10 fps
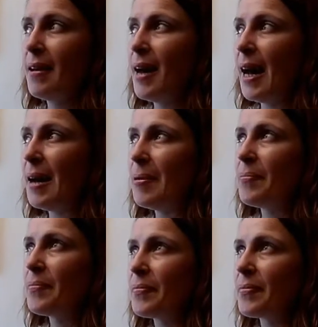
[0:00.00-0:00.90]
Now
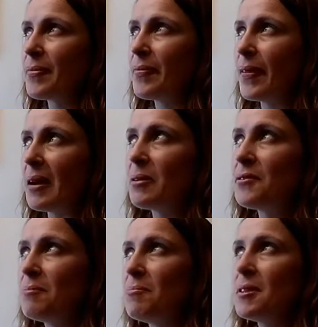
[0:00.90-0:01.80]
I've
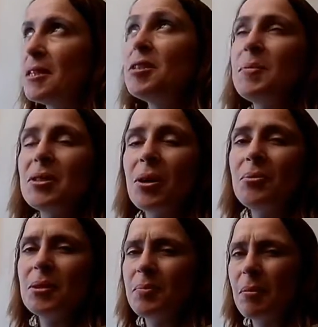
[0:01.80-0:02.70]
since been told
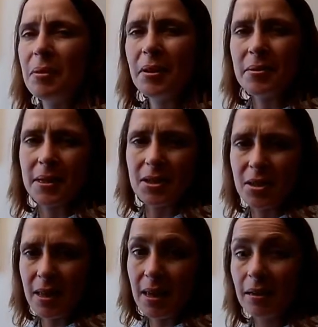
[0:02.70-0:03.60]
there's probably no such
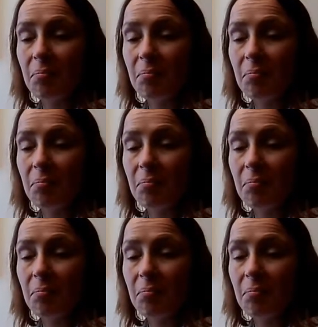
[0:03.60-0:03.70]
thing,